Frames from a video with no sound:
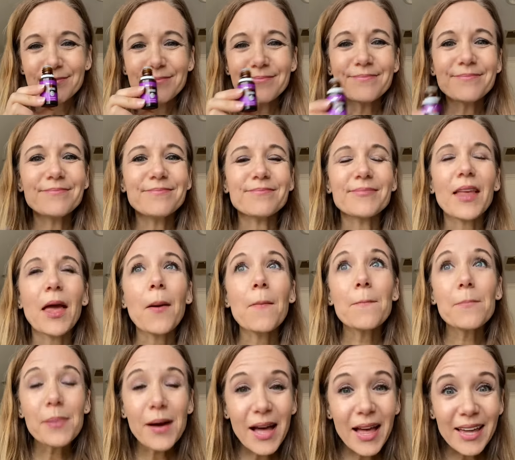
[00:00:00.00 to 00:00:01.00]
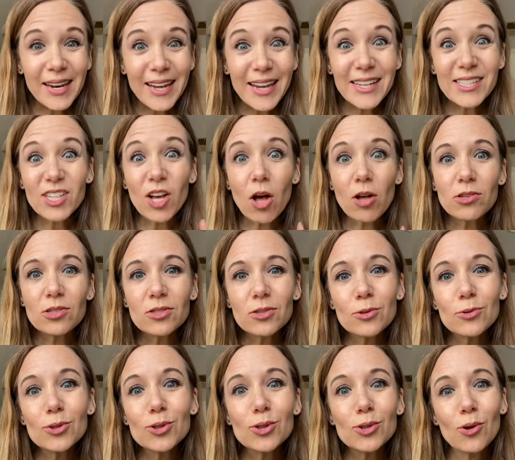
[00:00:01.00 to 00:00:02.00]
Mm. But it's
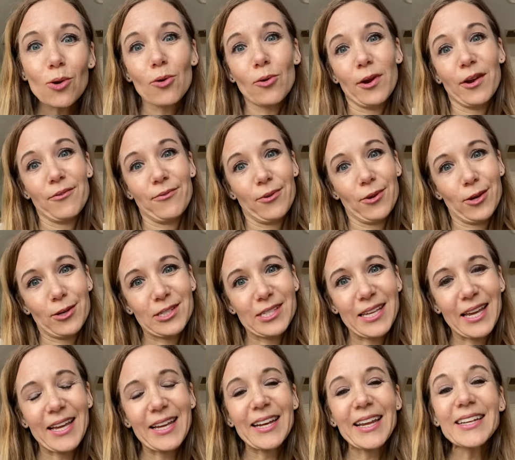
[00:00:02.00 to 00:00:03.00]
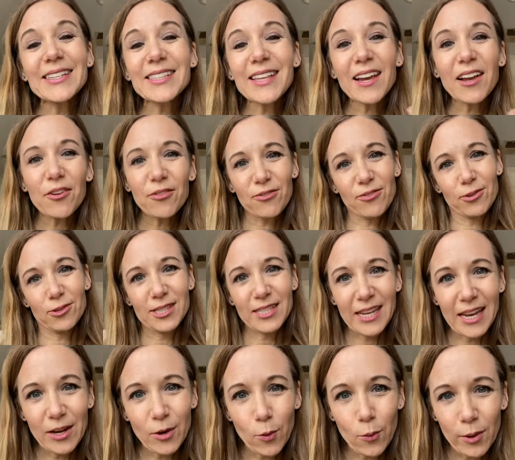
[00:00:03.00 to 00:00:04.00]
also so great for your skin. It's like a first
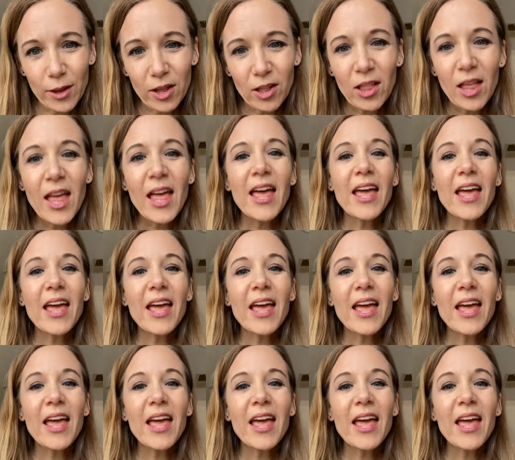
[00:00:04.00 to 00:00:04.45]
aid oil.